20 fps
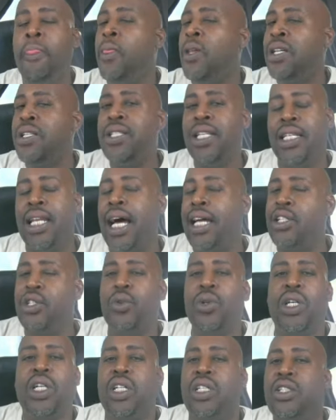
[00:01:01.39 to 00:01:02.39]
did not do a
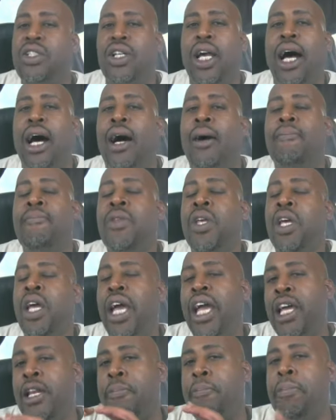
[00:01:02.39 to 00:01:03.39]
good job
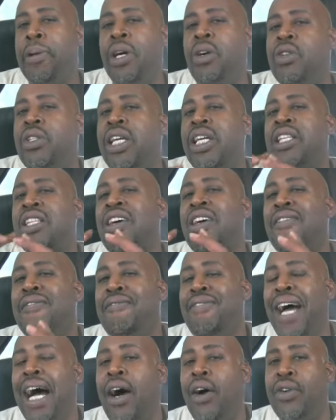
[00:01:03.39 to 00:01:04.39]
in building the
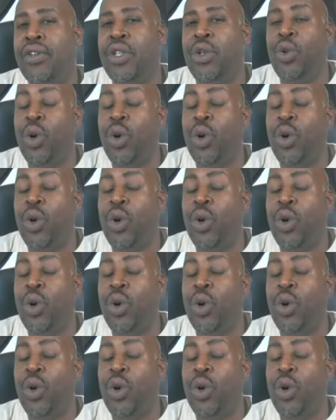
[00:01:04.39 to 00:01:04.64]
value